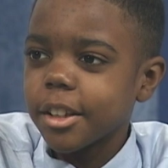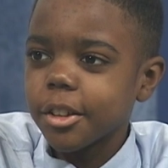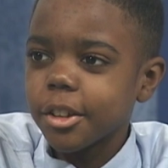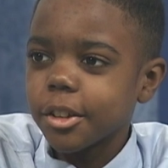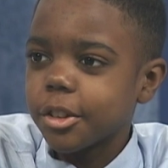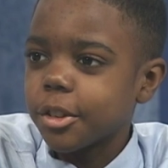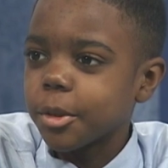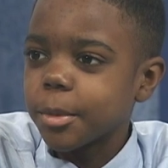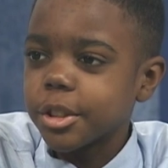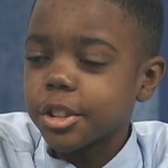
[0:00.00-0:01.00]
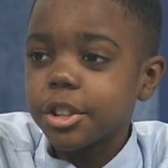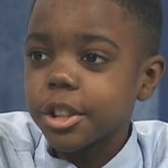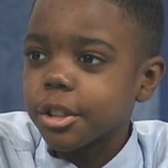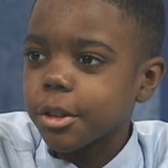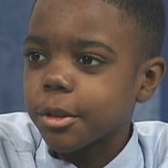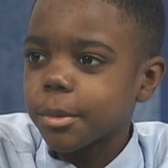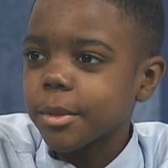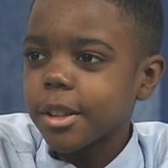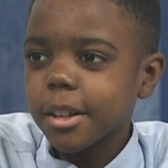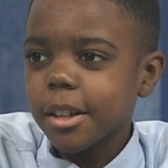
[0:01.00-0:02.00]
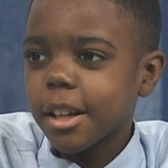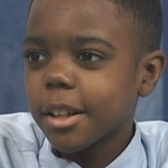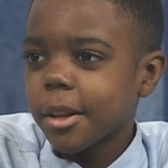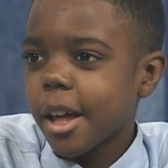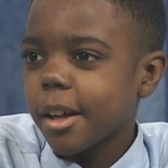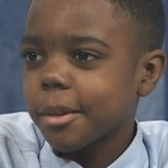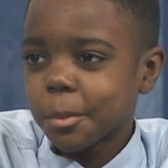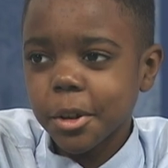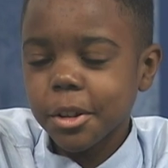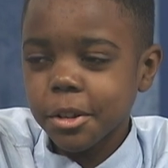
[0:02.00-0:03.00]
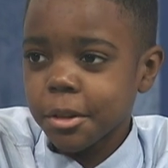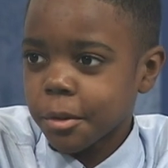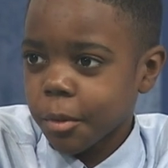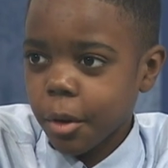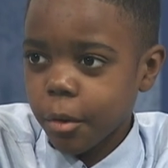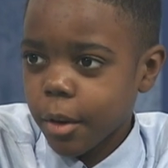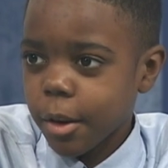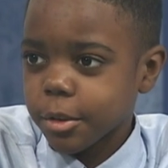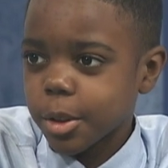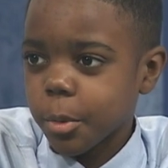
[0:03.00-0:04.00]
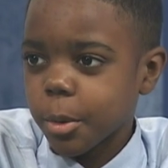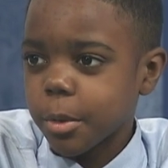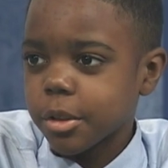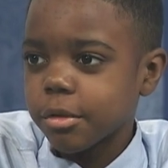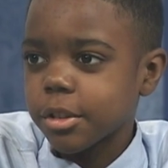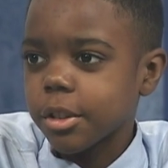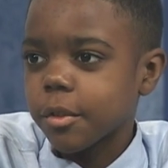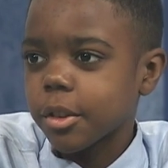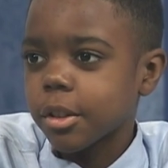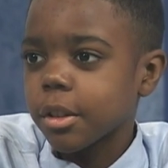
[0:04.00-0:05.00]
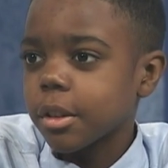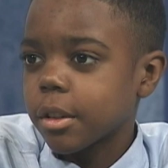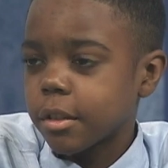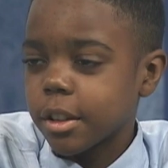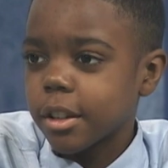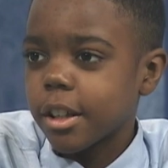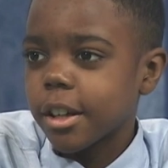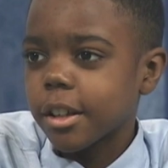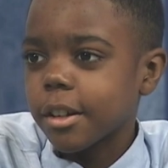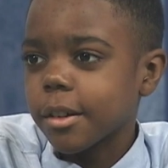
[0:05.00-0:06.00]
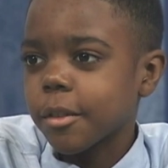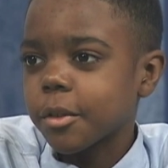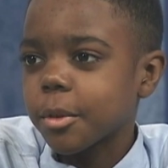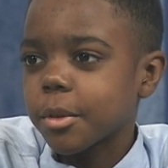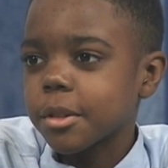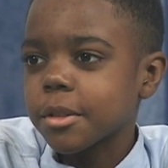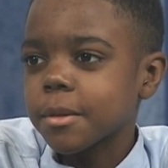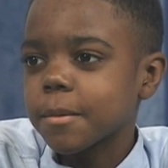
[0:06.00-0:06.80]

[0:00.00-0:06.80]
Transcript: and the human genome, mm-hmm. and that we can uh, unravel some of the mysteries of the DNA. Absolutely.